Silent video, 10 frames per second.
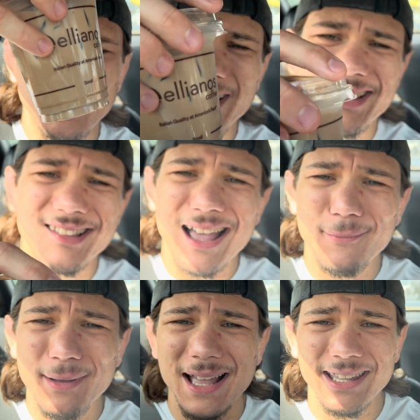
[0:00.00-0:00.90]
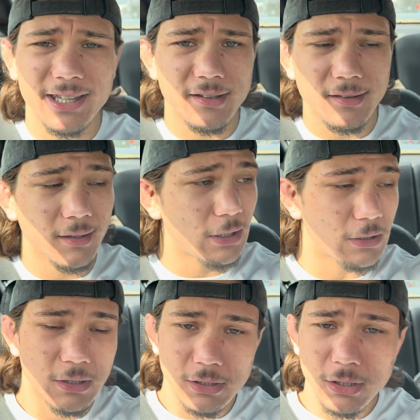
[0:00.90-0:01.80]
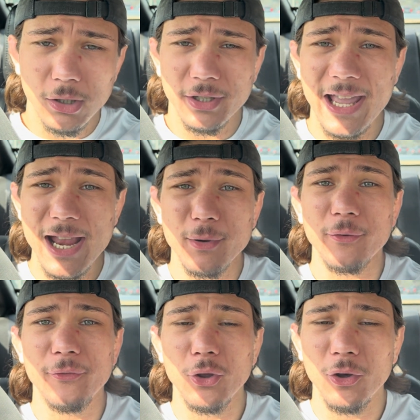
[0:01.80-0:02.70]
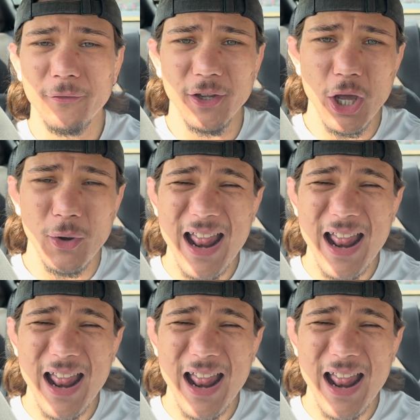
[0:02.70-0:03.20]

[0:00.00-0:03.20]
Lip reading: We had to stop by and get us a little gamer fuel, if you know what